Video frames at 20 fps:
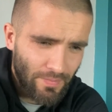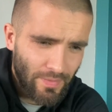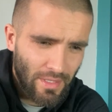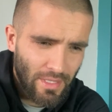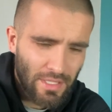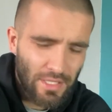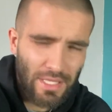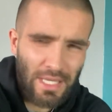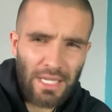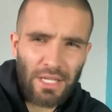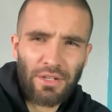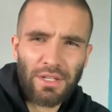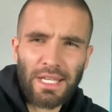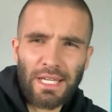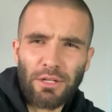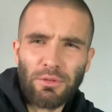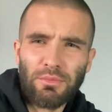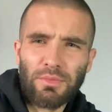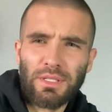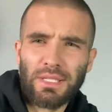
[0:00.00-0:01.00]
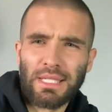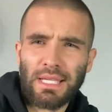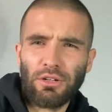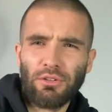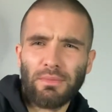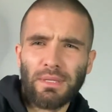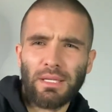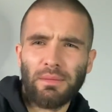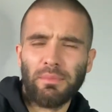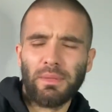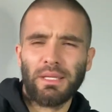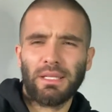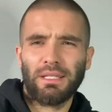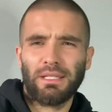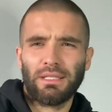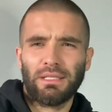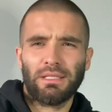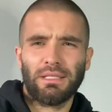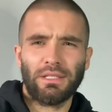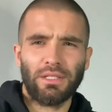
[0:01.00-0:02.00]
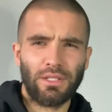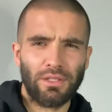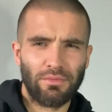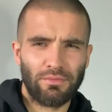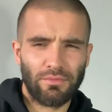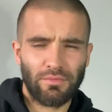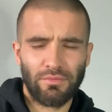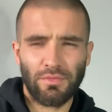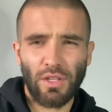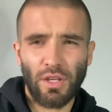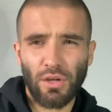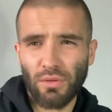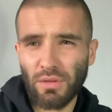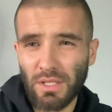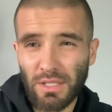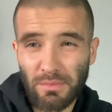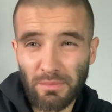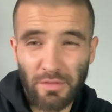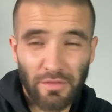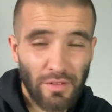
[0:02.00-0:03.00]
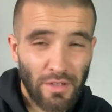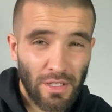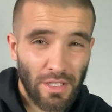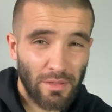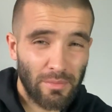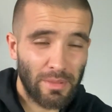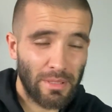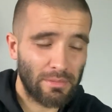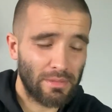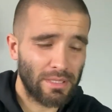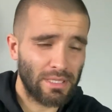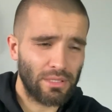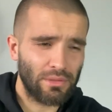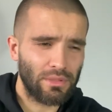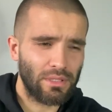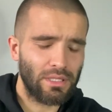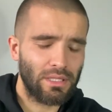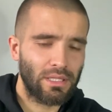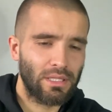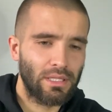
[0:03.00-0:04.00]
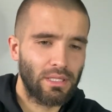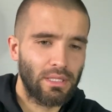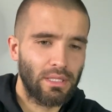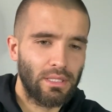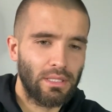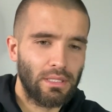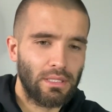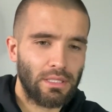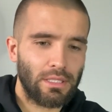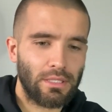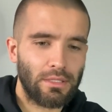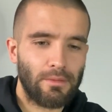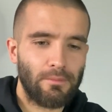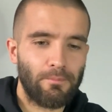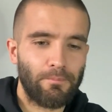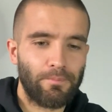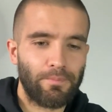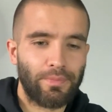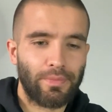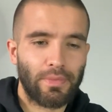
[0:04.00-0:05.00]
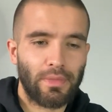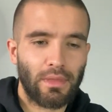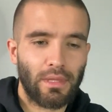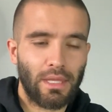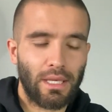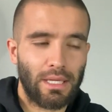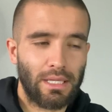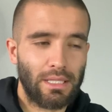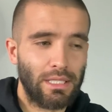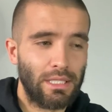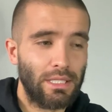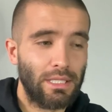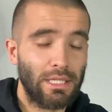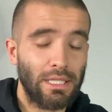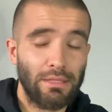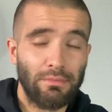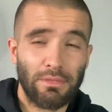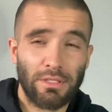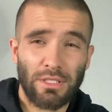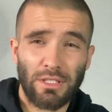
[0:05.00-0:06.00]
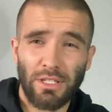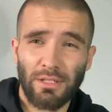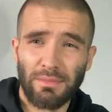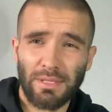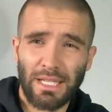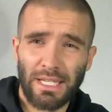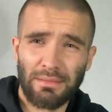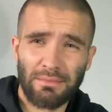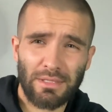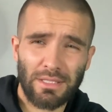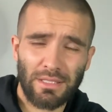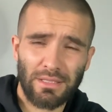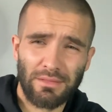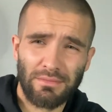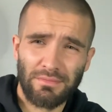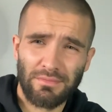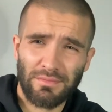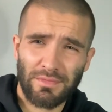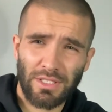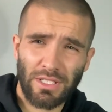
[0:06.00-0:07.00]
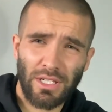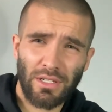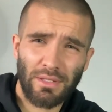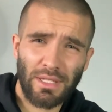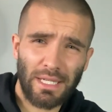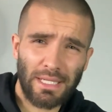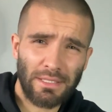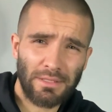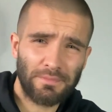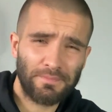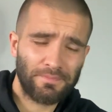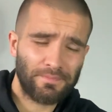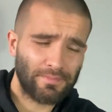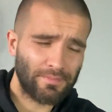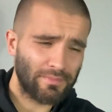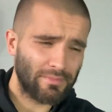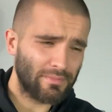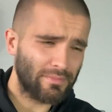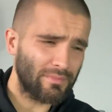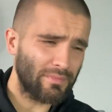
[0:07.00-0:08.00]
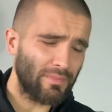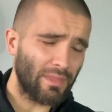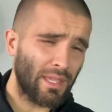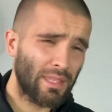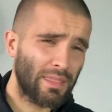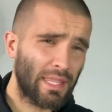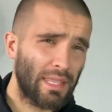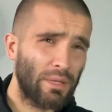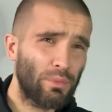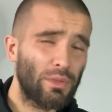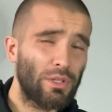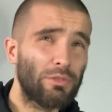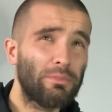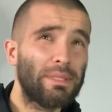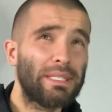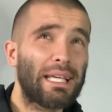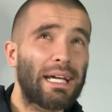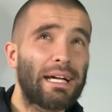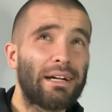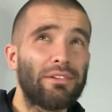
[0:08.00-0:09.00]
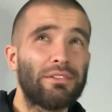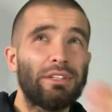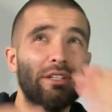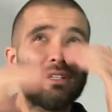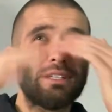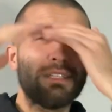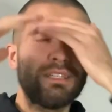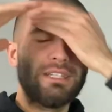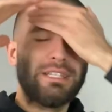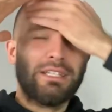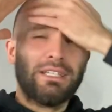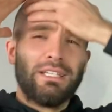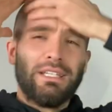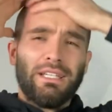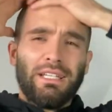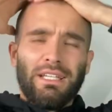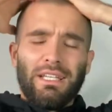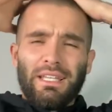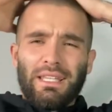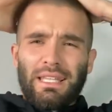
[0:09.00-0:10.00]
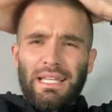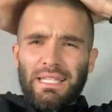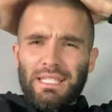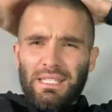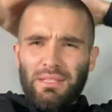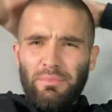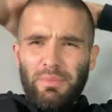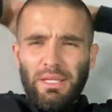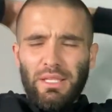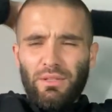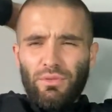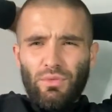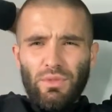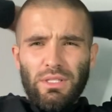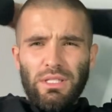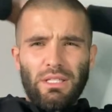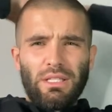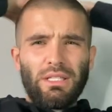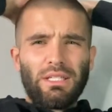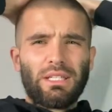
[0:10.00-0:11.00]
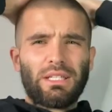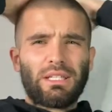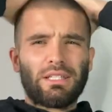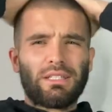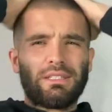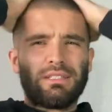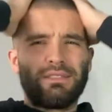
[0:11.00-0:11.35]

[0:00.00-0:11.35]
So that kind of helped settle me a bit and know that it'd be fine, I'd be able to deal with it. And then yeah, my time came to go down, and they wheeled me down, and that's the bit that was like,